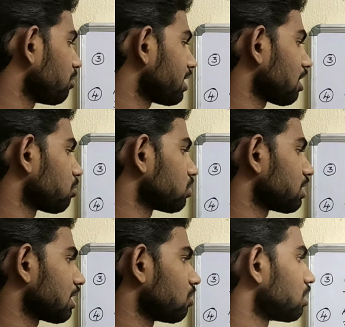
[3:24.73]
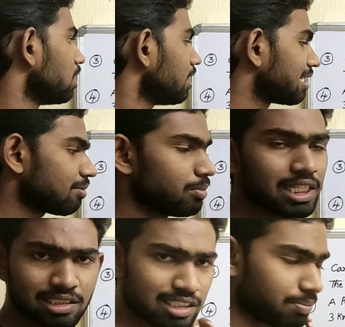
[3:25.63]
kilometer above the ground. That
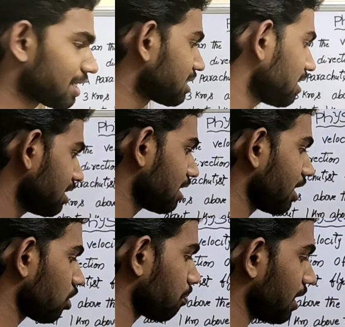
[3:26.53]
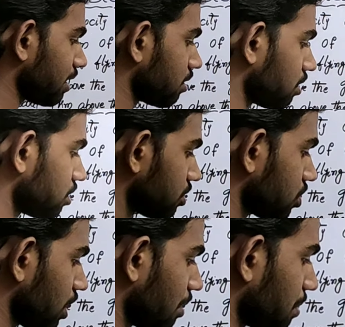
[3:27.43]
means a person in the aeroplane,
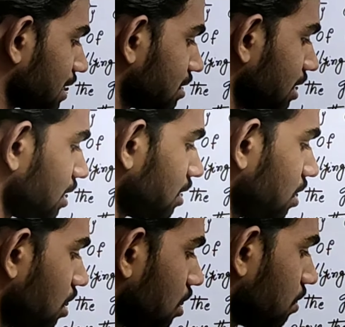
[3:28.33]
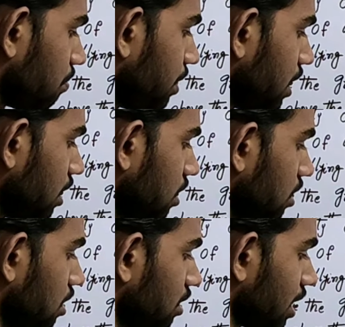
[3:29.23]
so a person
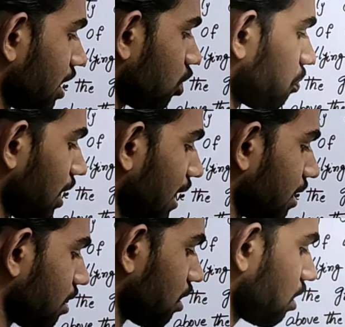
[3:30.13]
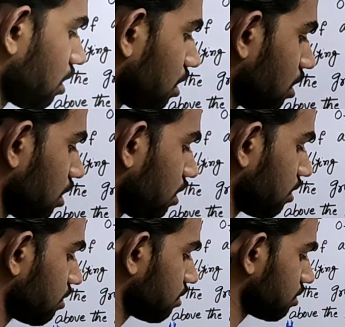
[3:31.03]
B in the aeroplane
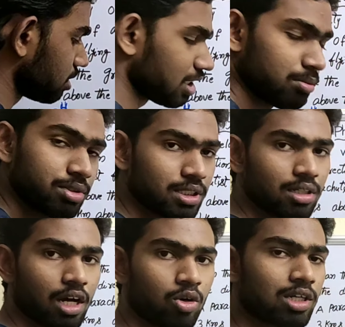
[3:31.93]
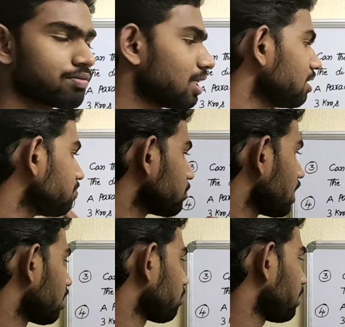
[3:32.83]
jumps out of the
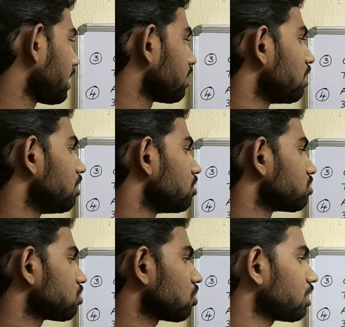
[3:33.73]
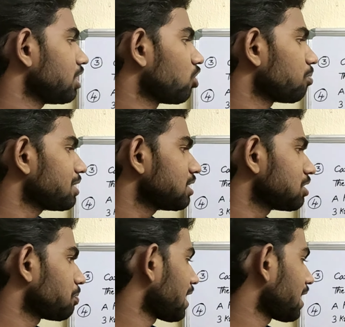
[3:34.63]
aeroplane. So he opens his